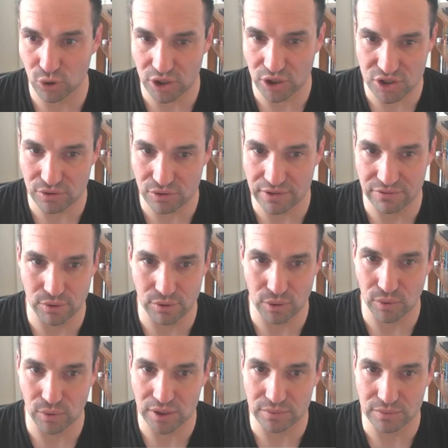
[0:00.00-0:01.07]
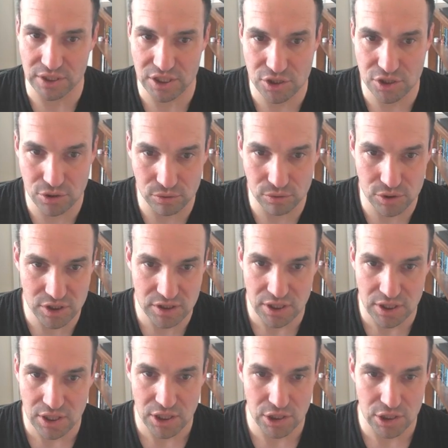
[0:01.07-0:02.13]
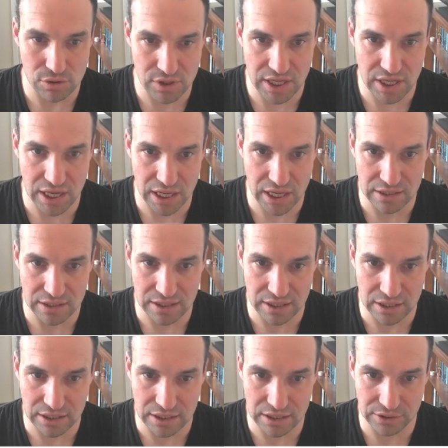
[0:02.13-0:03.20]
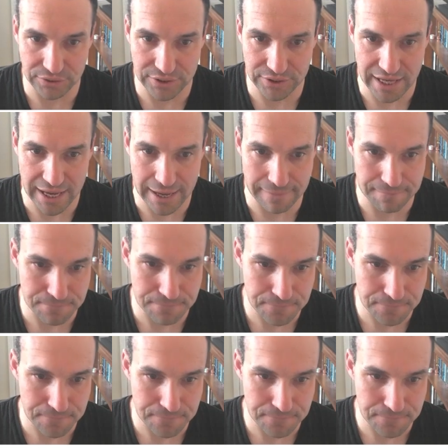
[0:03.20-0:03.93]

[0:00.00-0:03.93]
also, if you are working with these tools, you can look at